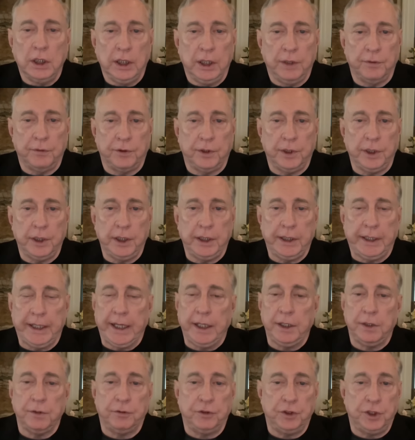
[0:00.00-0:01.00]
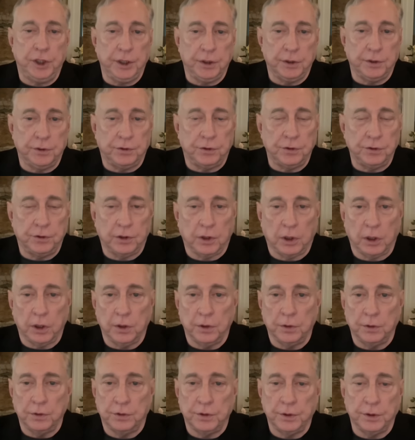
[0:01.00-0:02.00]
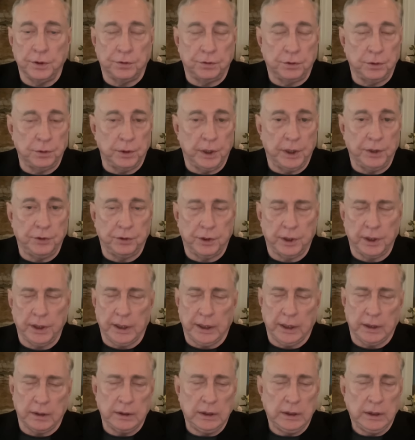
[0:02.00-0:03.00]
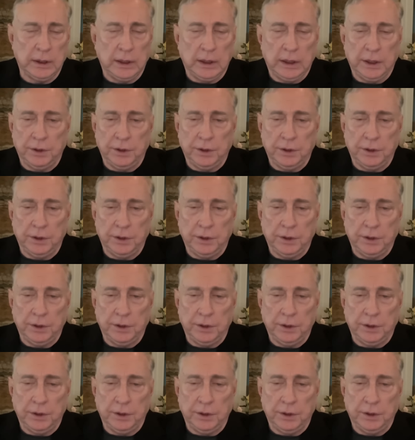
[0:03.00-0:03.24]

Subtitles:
if the Gate of Tears is closed and the Suez Canal,